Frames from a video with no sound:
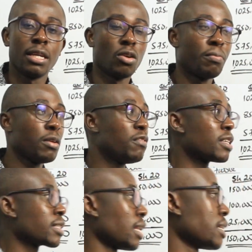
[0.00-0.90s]
previous
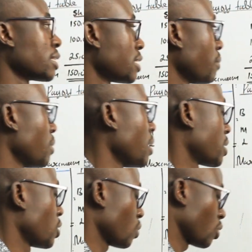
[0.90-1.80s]
class, the same
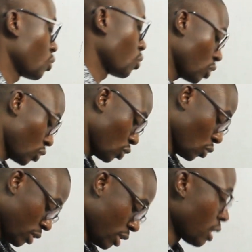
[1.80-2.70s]
illustration that we're going to use.